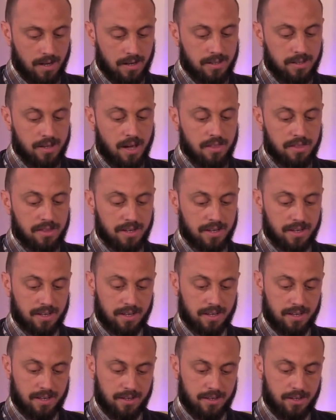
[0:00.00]

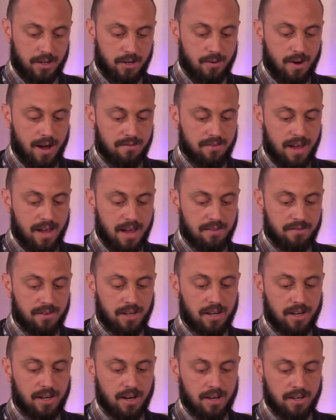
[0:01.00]
Nothing you have
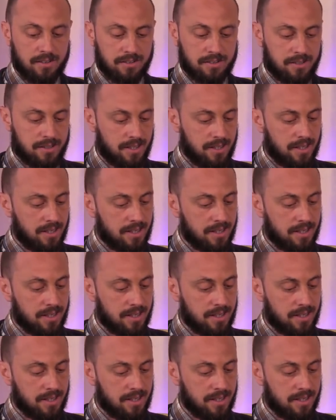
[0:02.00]
ever learned